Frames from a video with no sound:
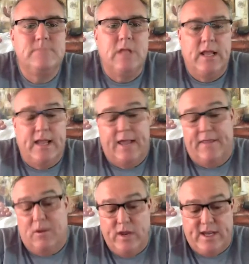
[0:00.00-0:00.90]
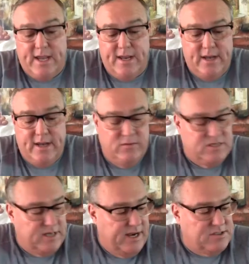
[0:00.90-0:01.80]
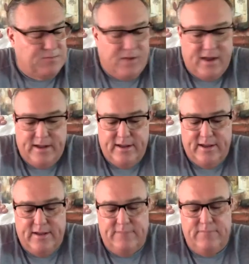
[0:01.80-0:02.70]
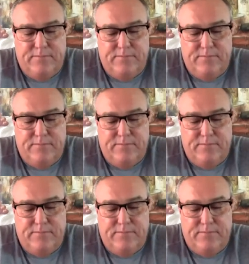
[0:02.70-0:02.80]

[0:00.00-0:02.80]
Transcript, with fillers: Yeah, that weekend uh, it was announced by uh,